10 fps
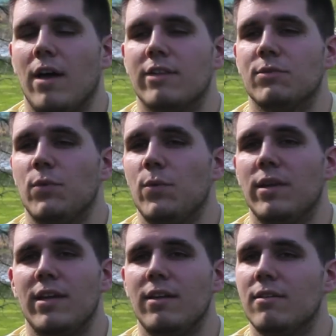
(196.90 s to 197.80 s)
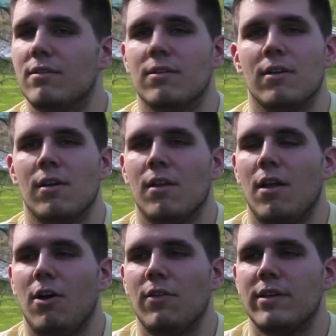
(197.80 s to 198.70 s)
Honestly, we would eat
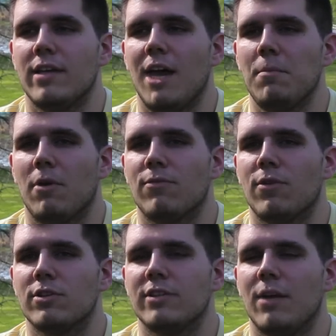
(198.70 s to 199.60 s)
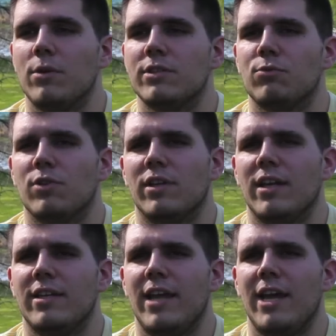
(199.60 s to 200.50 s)
all the time. It wasn't
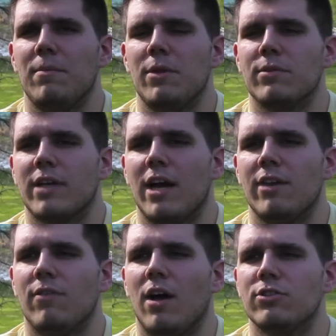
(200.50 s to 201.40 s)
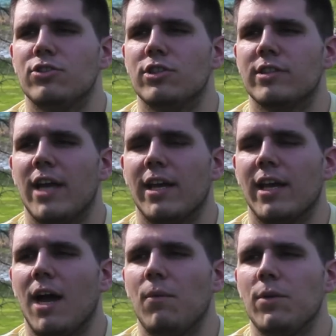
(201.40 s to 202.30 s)
really a date, but it was kind of us just
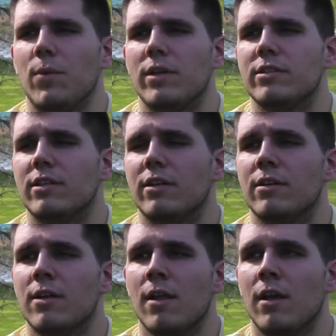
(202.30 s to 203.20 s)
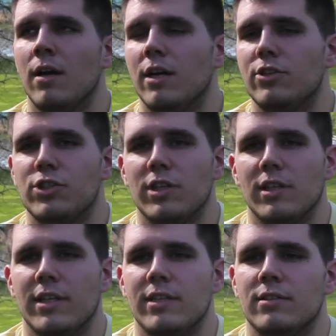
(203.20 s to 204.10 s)
hanging out. We went to a
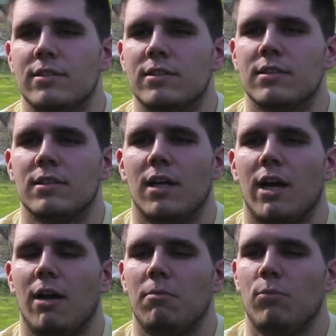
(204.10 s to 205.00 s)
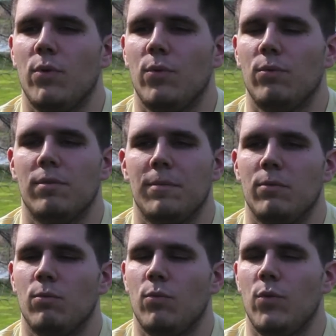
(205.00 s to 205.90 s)
Chili's.
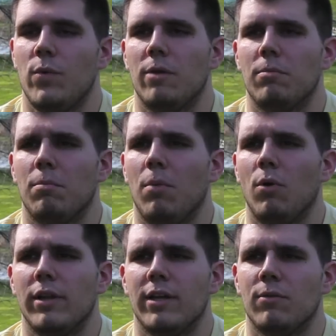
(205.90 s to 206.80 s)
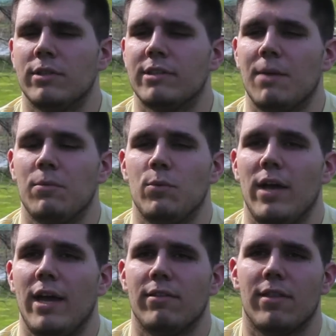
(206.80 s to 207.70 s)
We went bowling one time
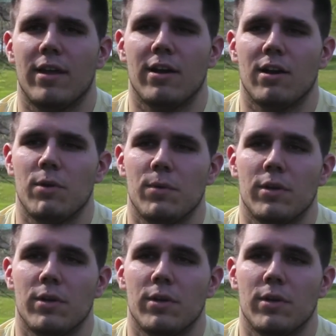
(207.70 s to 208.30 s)
and we ate there.